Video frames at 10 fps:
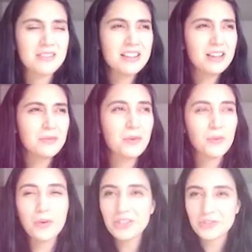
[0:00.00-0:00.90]
Like,
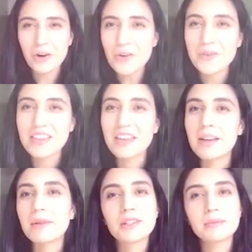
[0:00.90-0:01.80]
what's wrong with
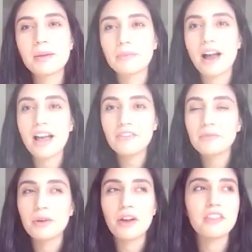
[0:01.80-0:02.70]
her? Because I have a
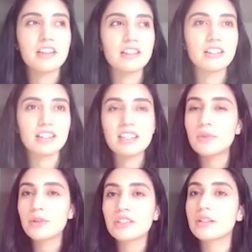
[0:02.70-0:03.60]
brother and he
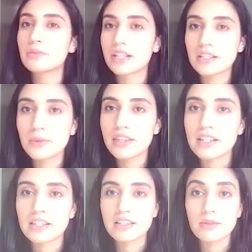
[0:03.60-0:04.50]
wasn't obsessed with
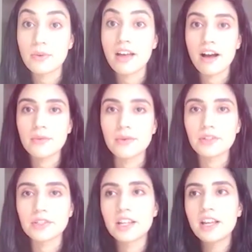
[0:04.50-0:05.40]
India the way I was.